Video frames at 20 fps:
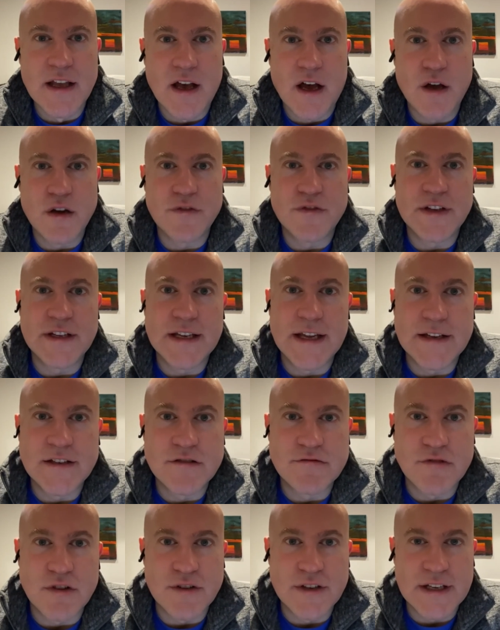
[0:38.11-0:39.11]
hopefully
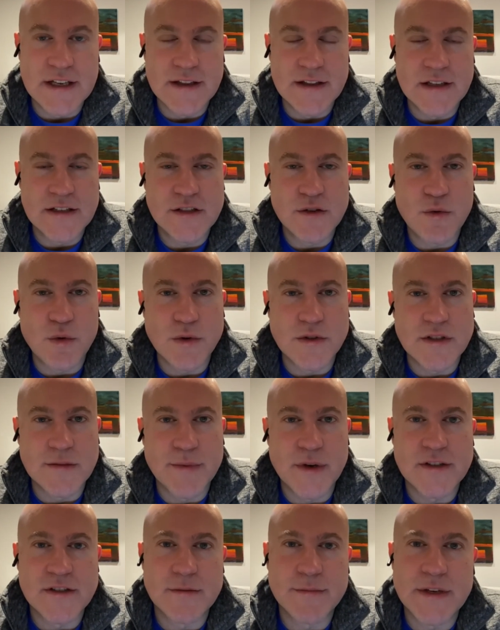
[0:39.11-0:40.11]
later on in this quarter,
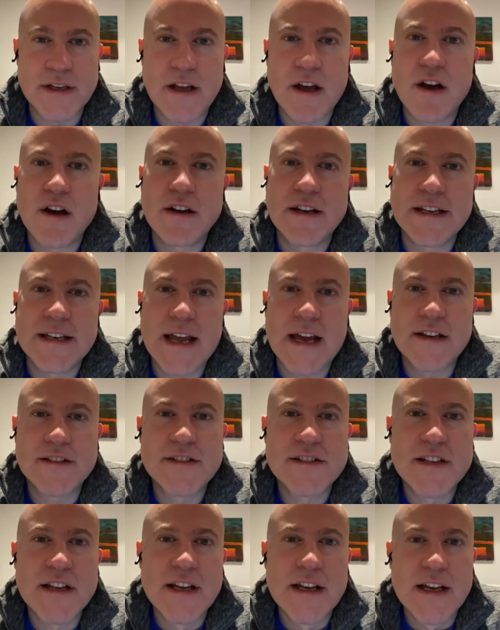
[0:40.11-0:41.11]
possibly early next.